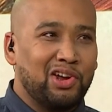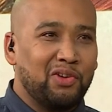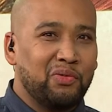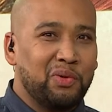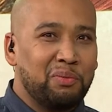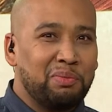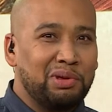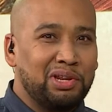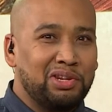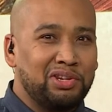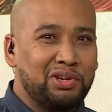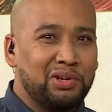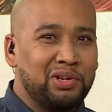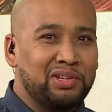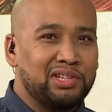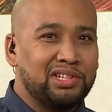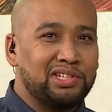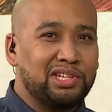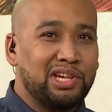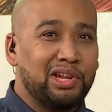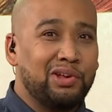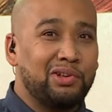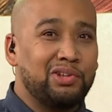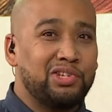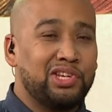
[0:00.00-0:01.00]
long we've been doing
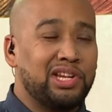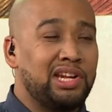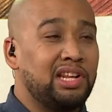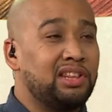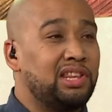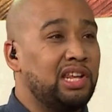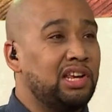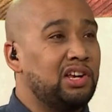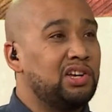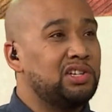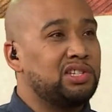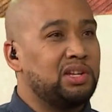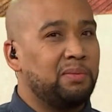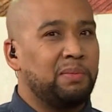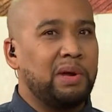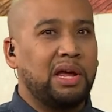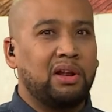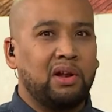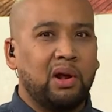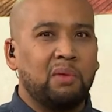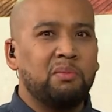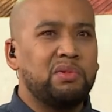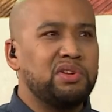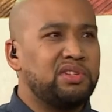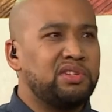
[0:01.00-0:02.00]
this load shedding thing, because about